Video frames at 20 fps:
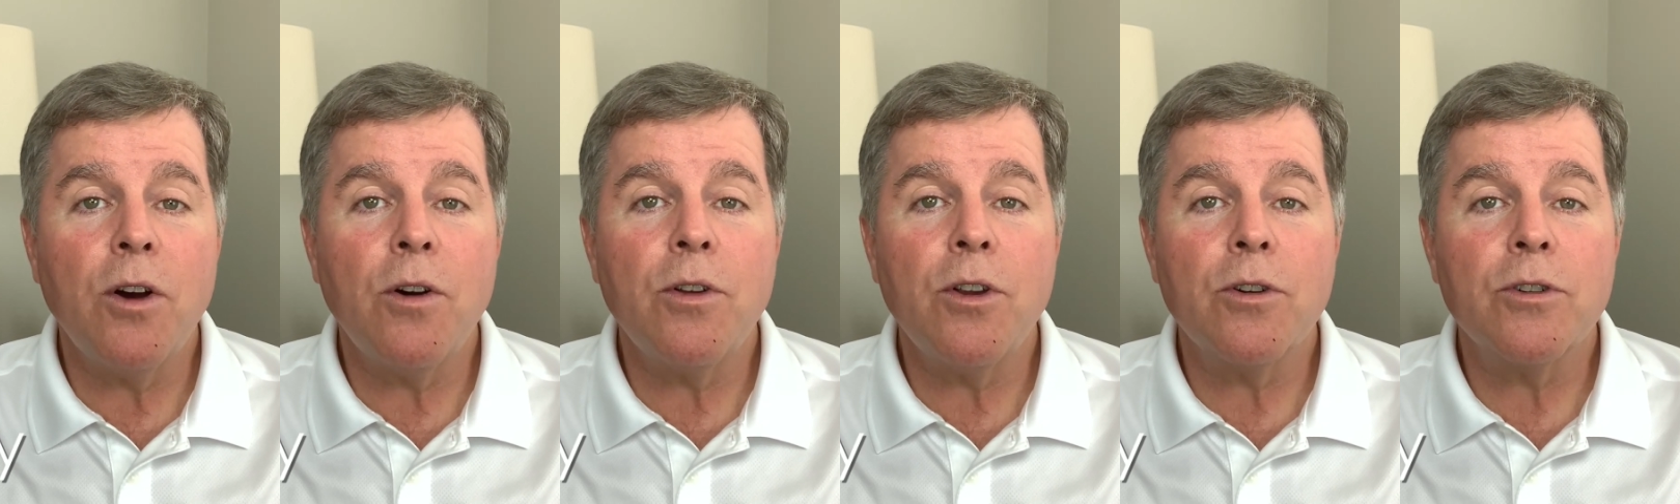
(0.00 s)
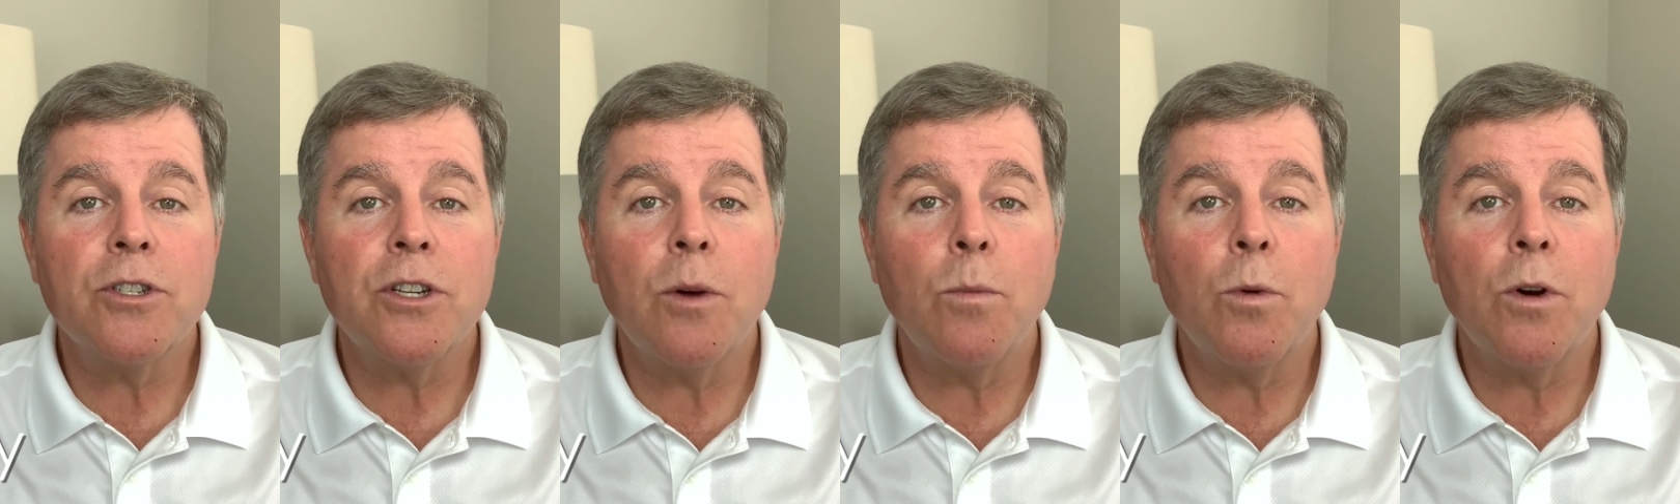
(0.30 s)
you're
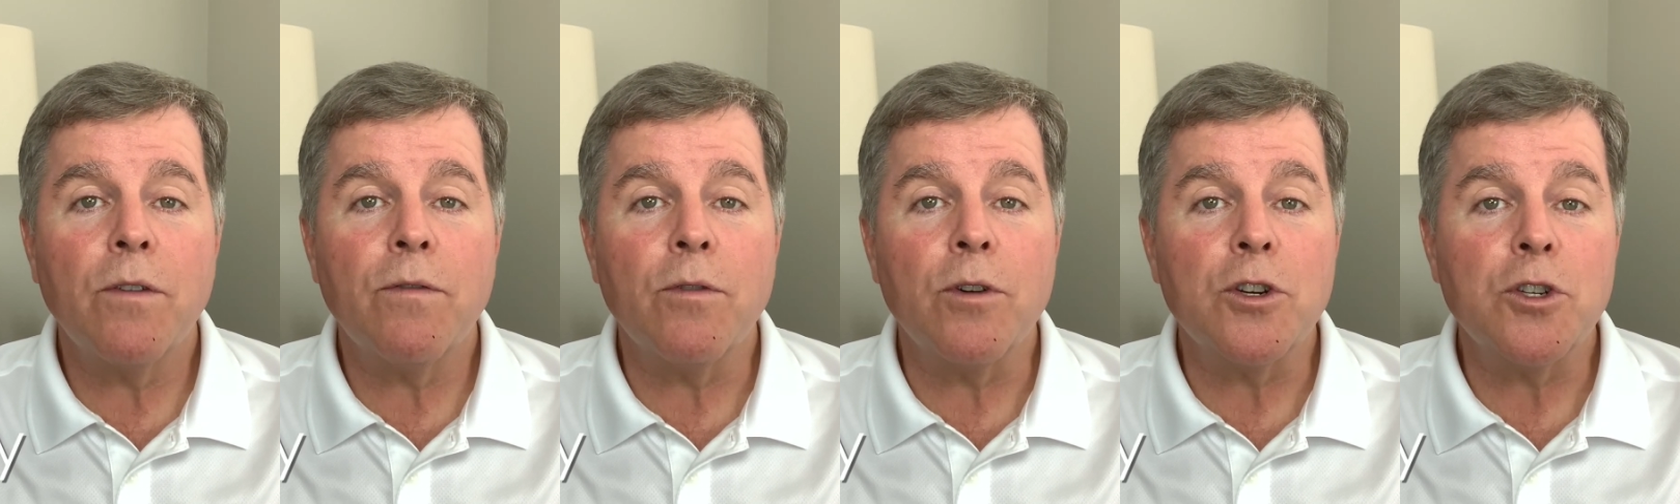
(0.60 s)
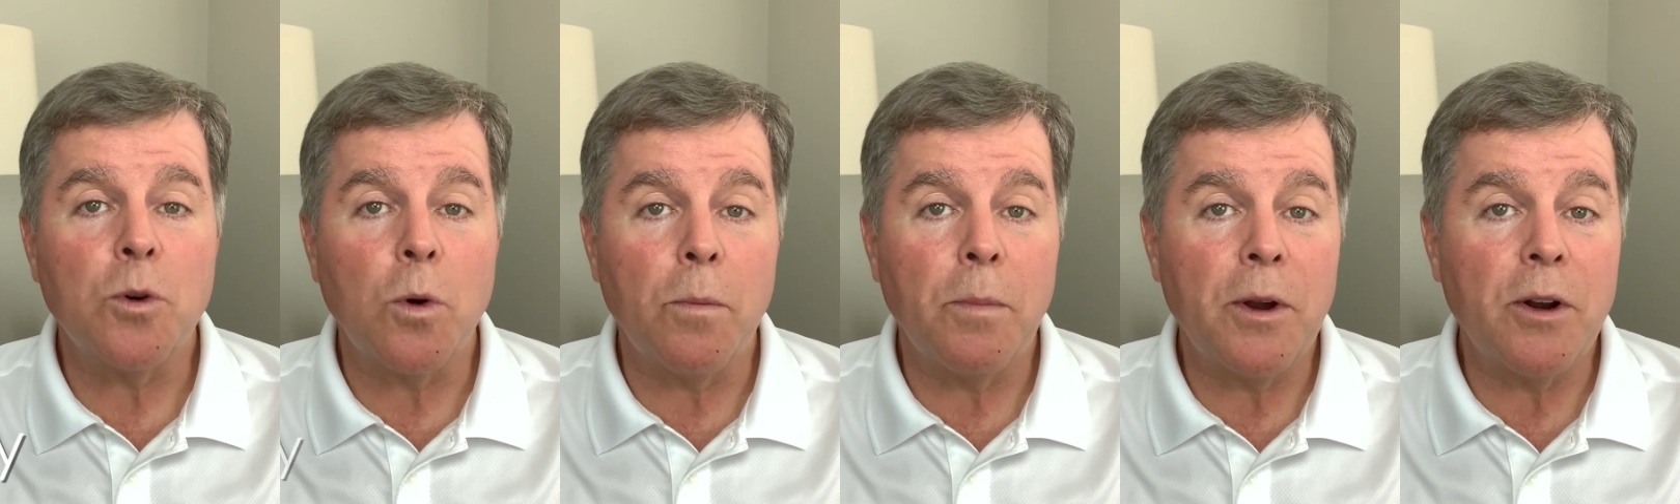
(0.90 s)
somewhere for a
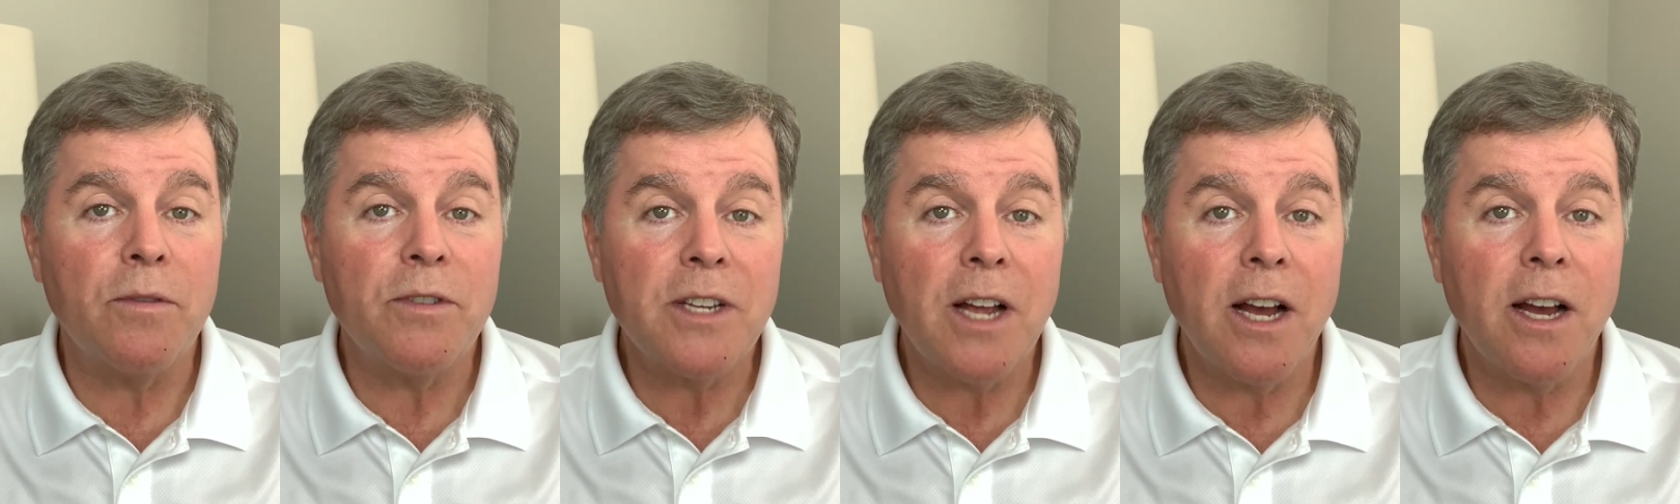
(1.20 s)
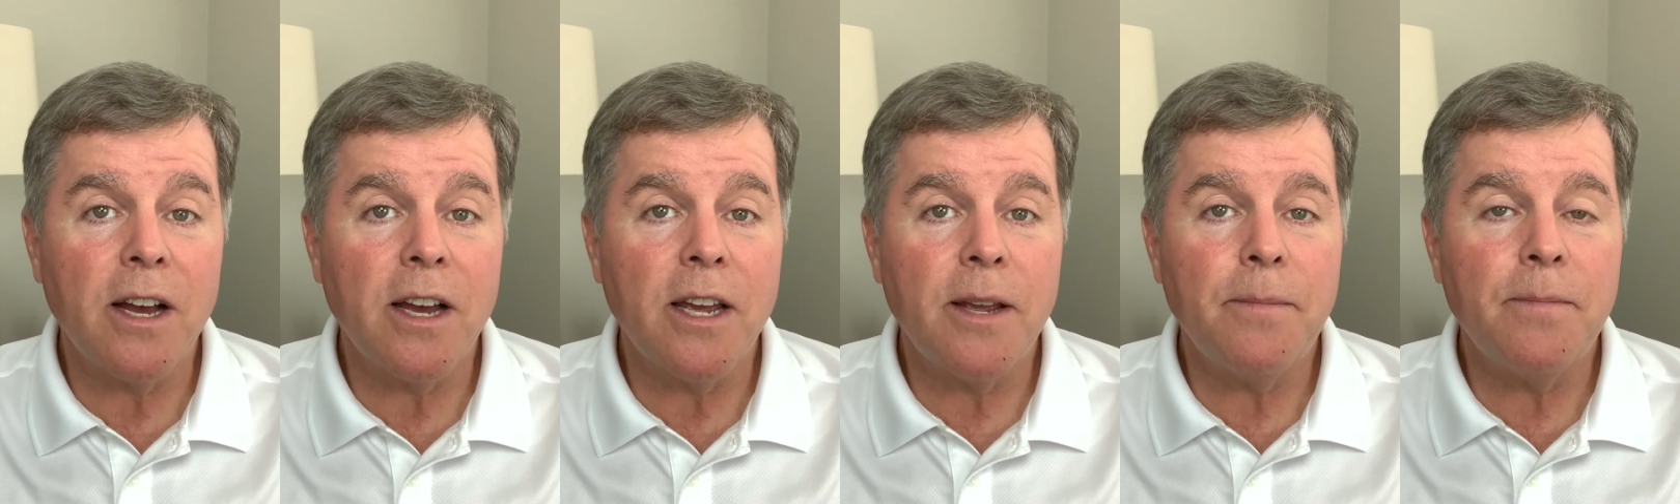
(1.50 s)
short period of
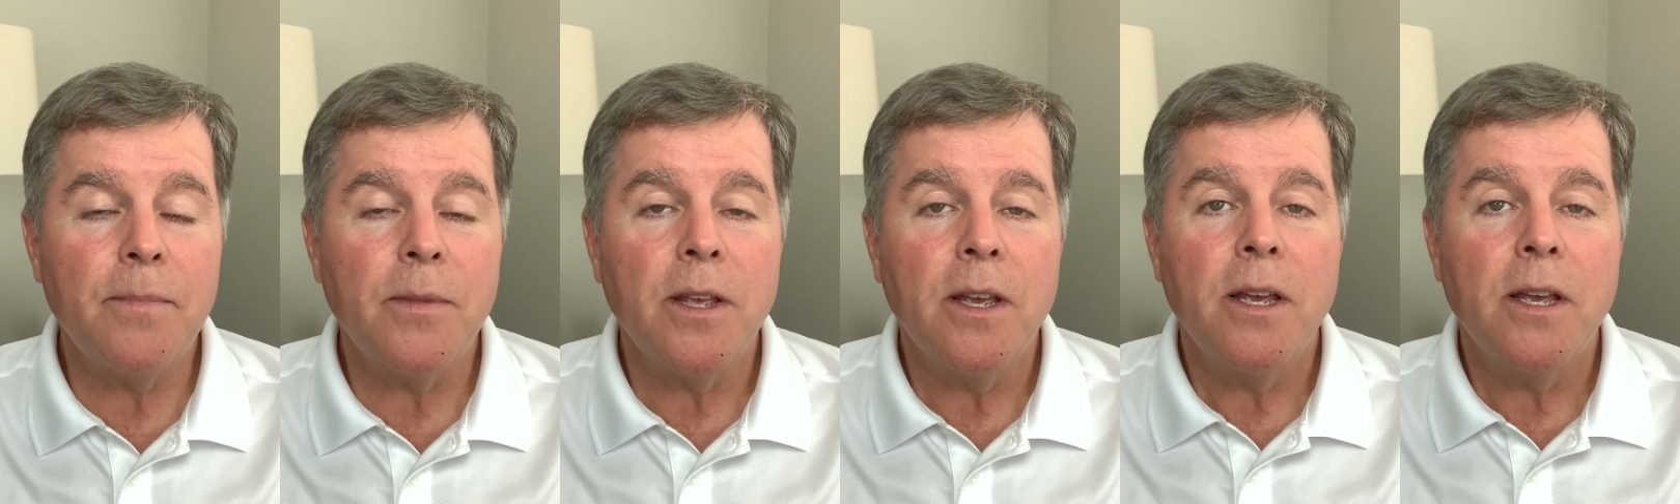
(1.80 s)
time,